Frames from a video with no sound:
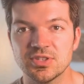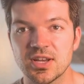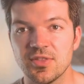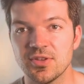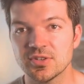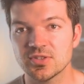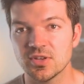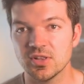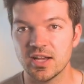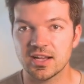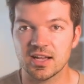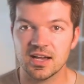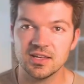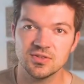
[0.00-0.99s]
out there. So
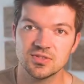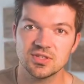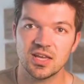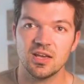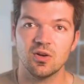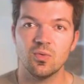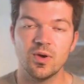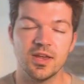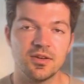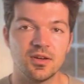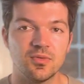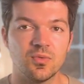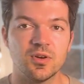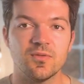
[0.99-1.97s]
like I use Tailwind
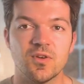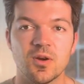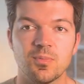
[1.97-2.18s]
on one of our